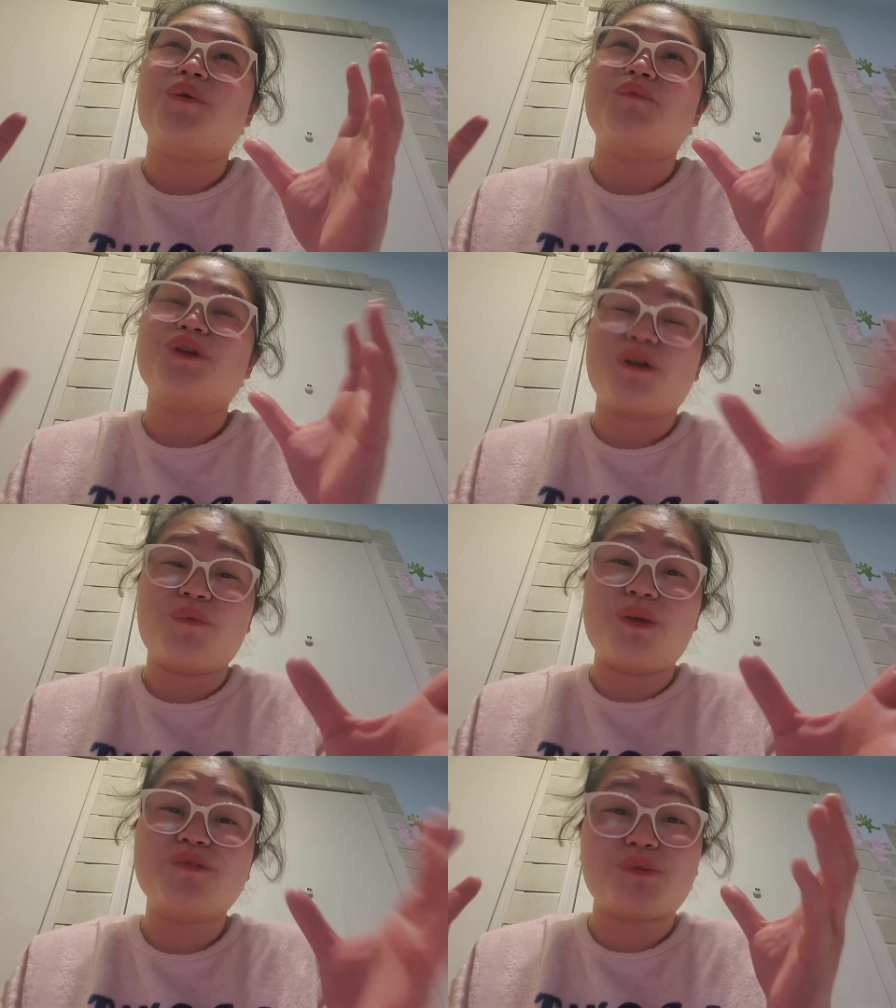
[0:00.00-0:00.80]
we're
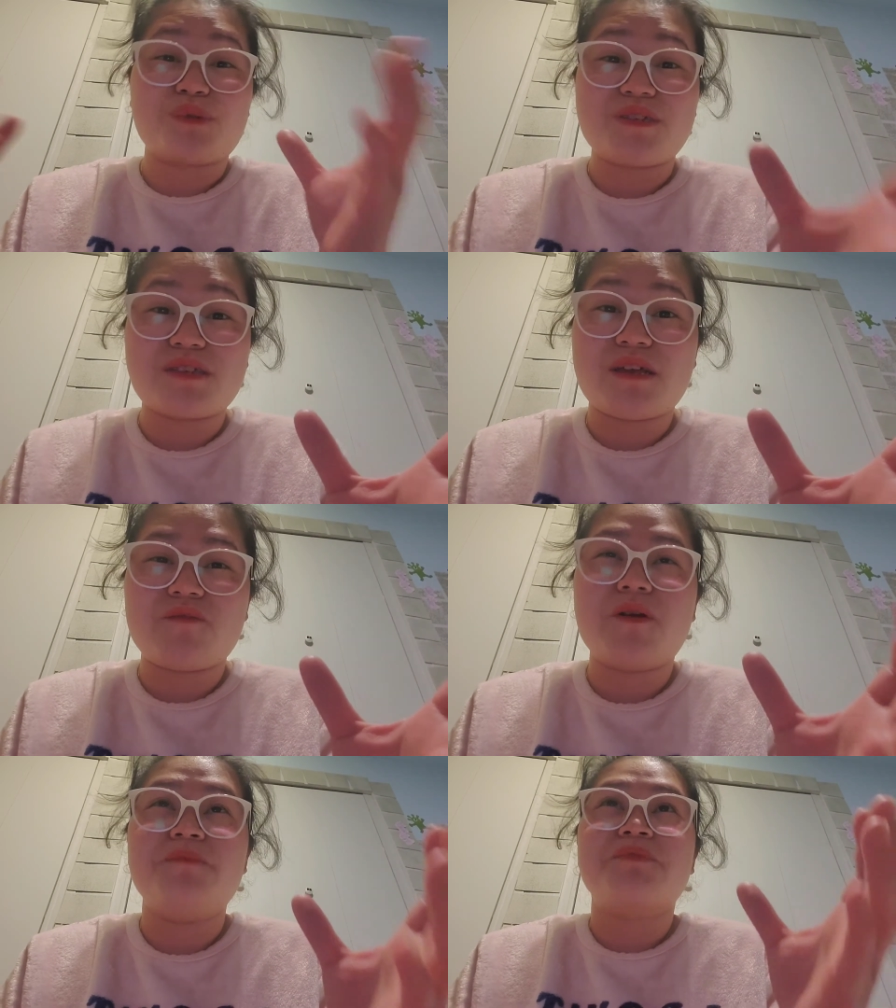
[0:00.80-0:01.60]
going to
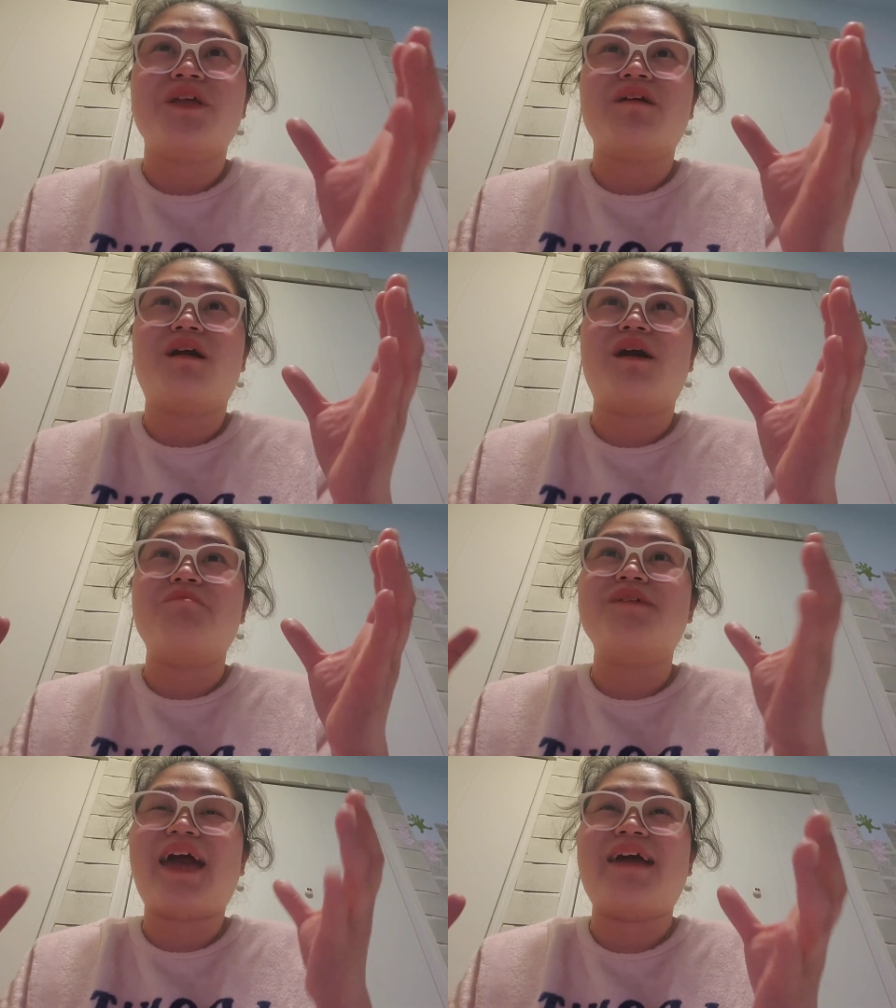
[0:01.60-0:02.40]
receive
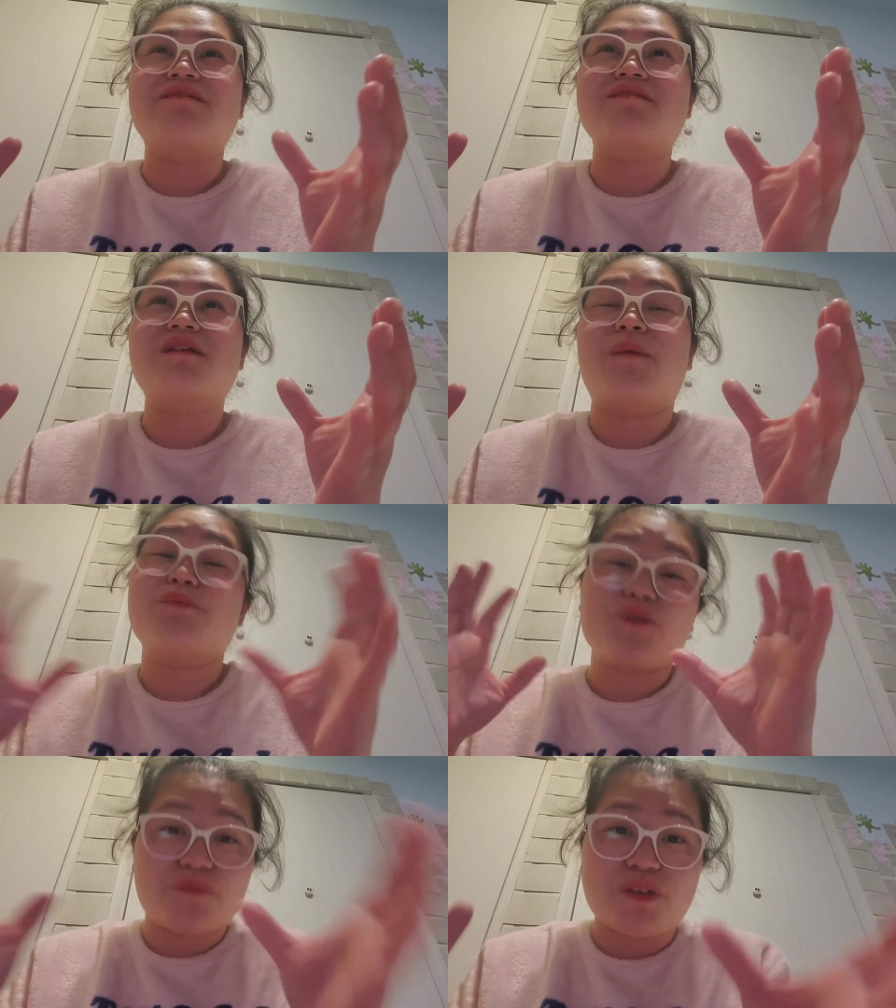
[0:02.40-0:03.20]
um, God's um,
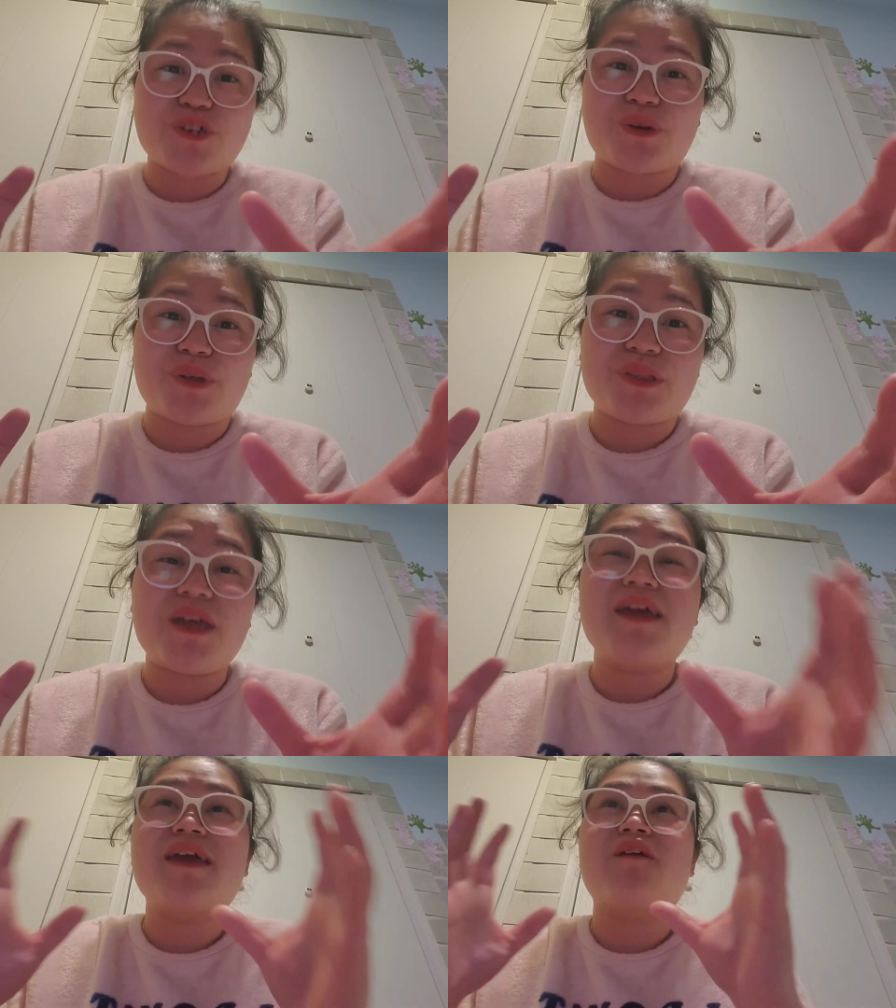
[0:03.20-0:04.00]
provision
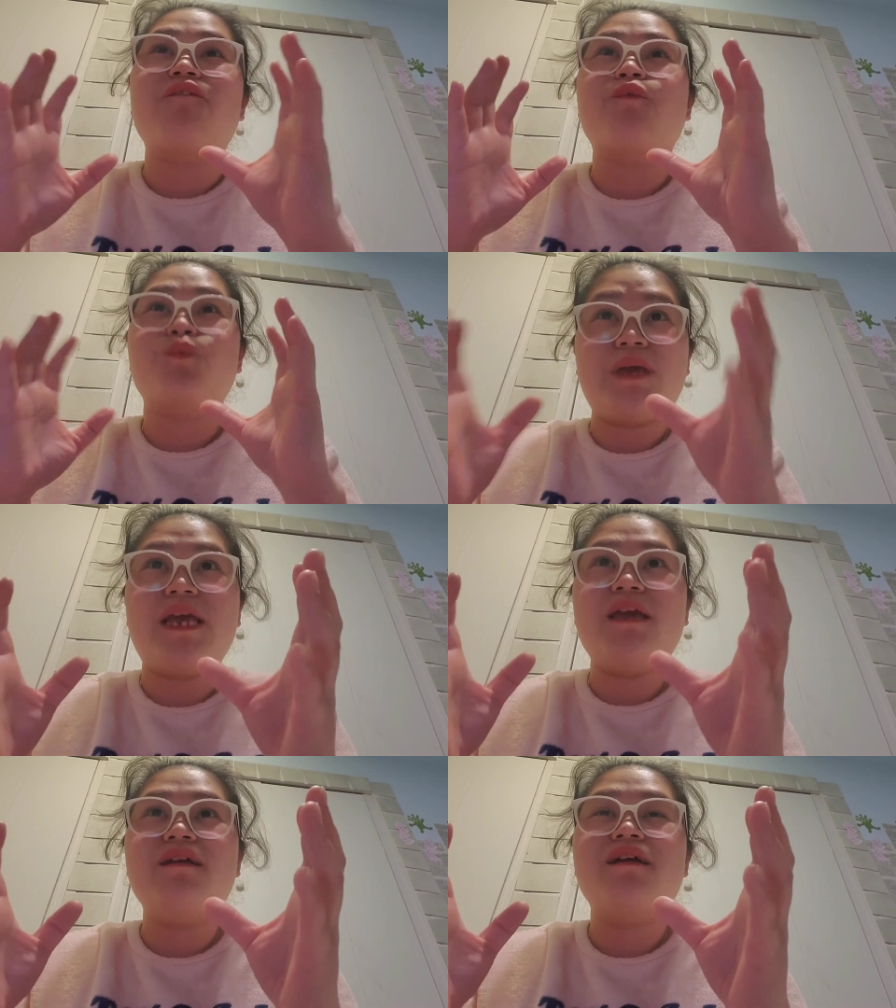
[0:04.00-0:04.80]
if
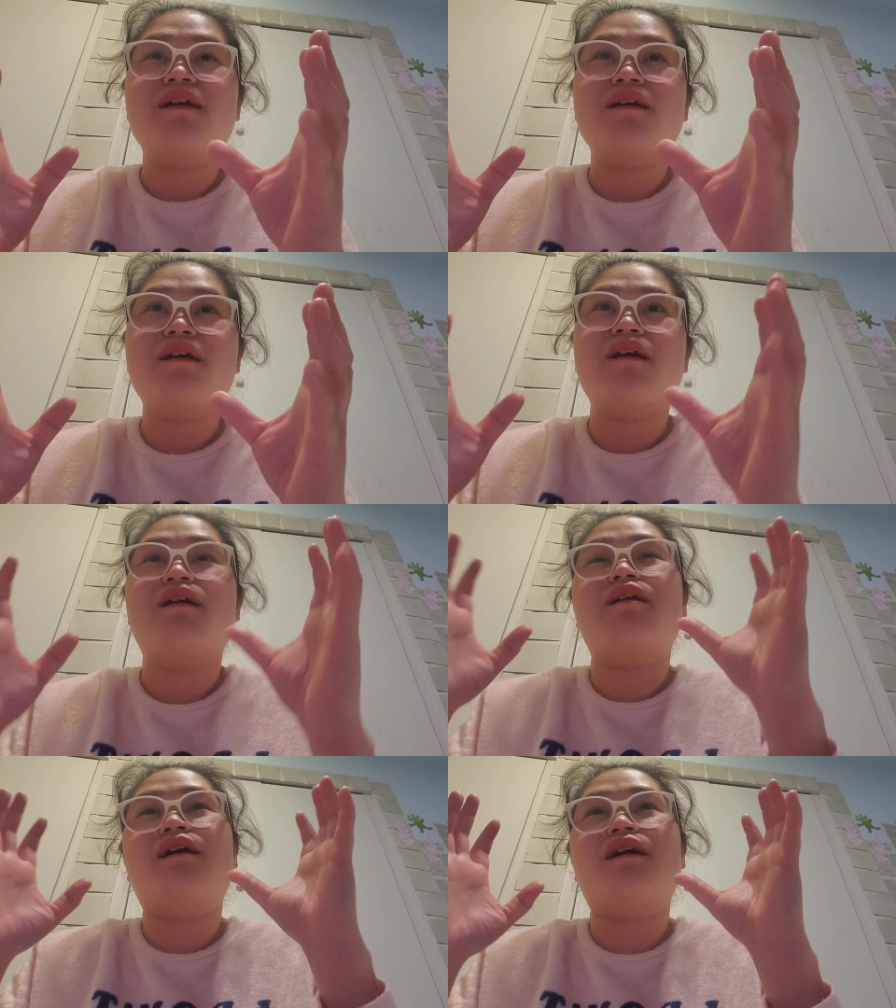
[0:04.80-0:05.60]
we
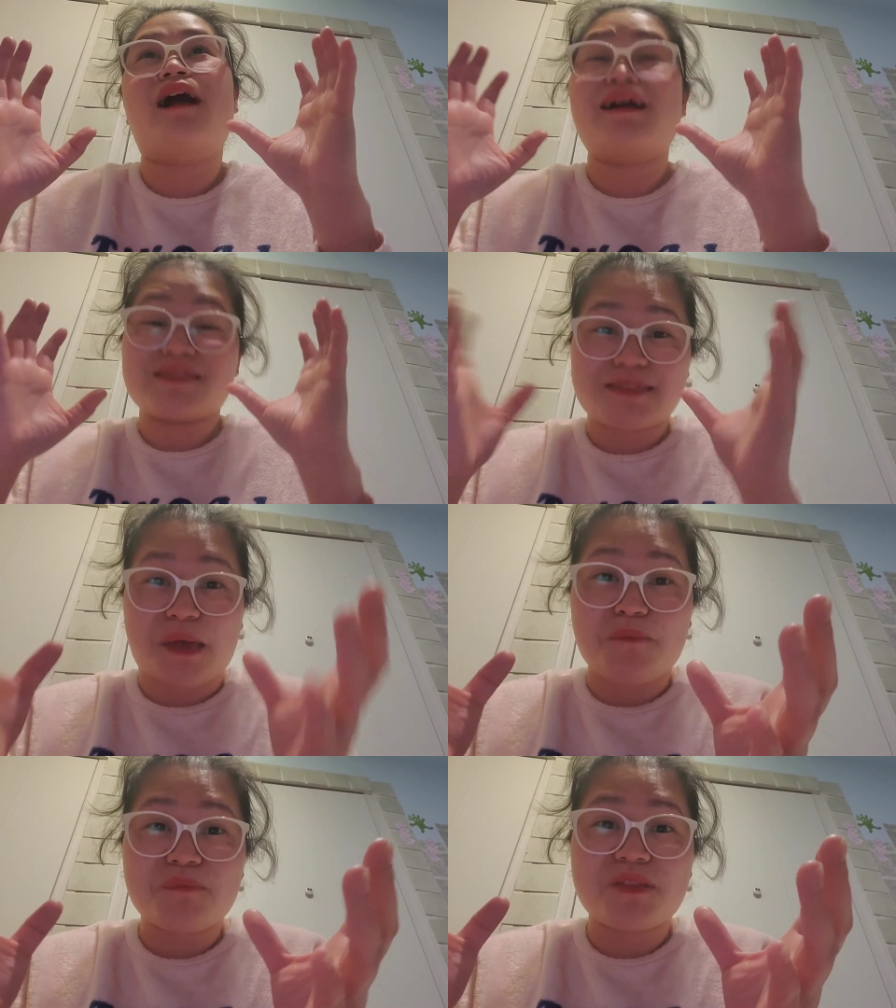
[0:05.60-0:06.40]

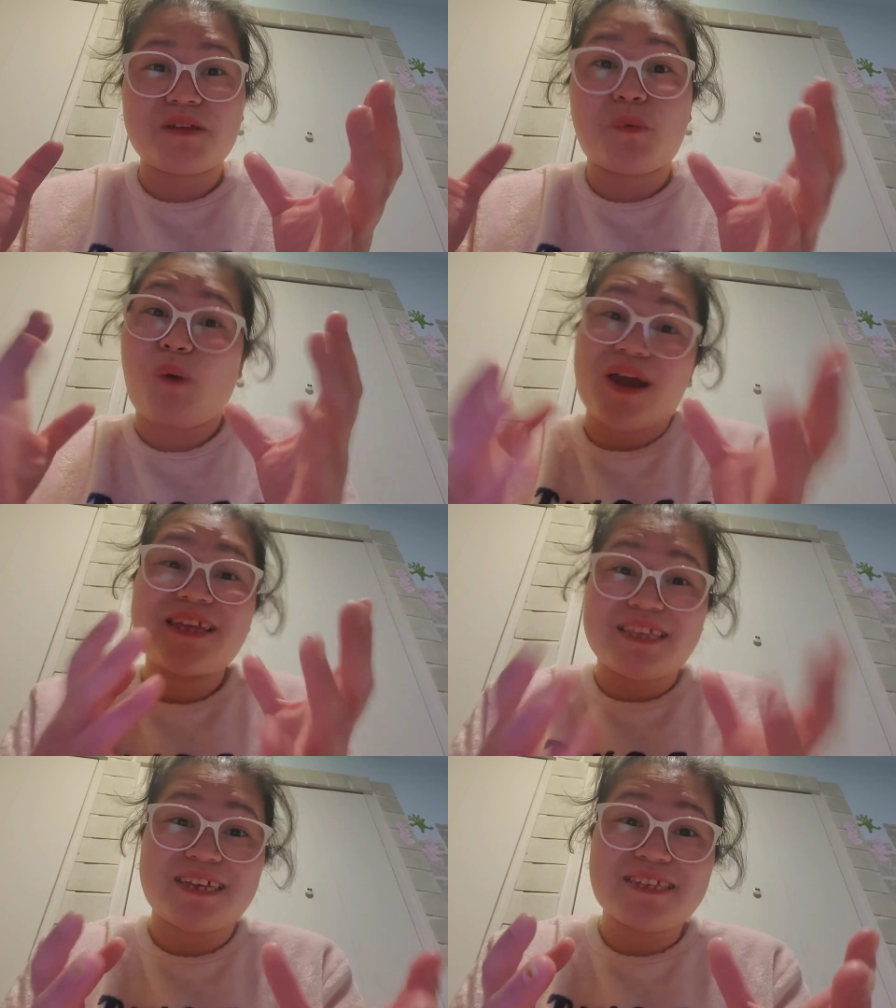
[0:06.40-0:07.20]
accept what
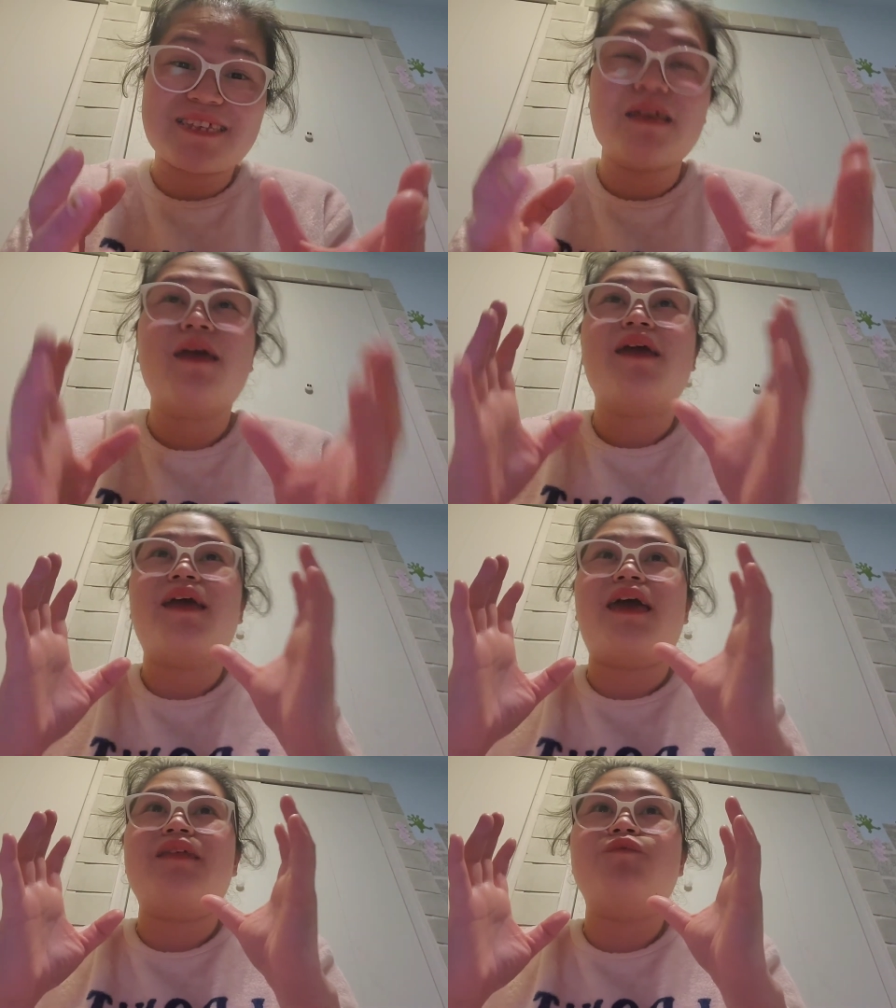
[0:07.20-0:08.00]
it is
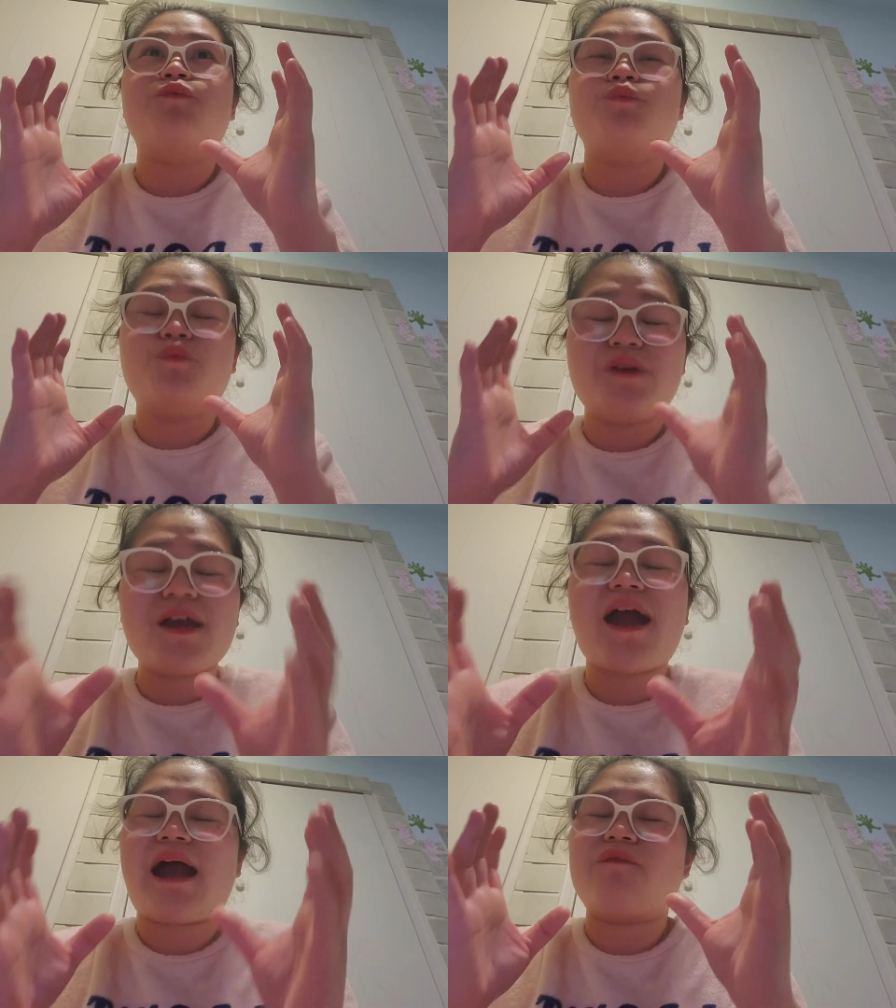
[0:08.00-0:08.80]
and we
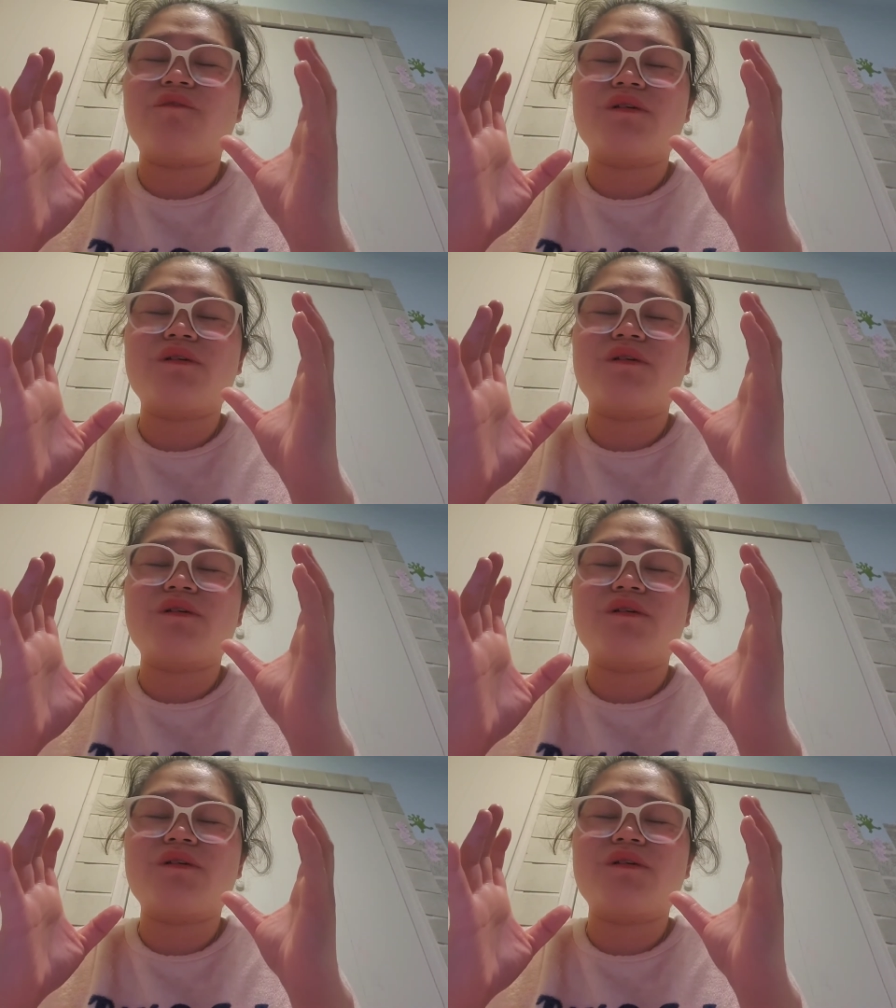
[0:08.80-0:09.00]
have